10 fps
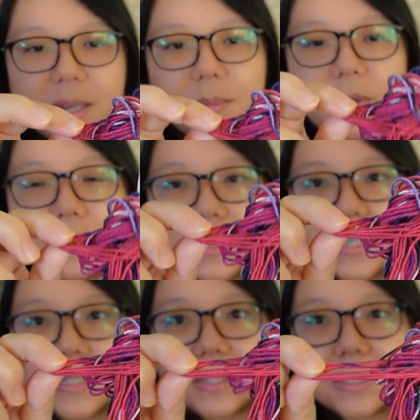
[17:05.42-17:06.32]
because
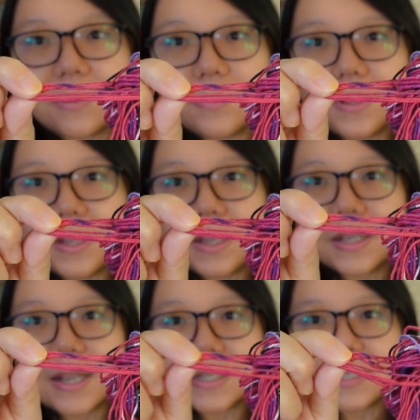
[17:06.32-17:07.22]
there's definitely
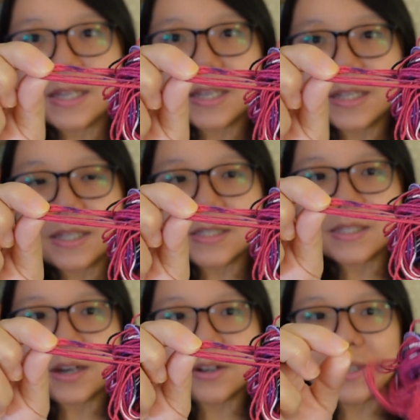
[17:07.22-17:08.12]
elastic in
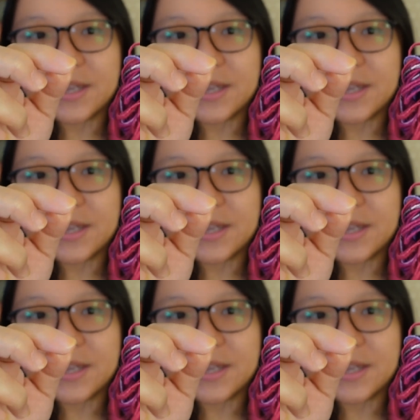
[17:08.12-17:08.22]
this yarn.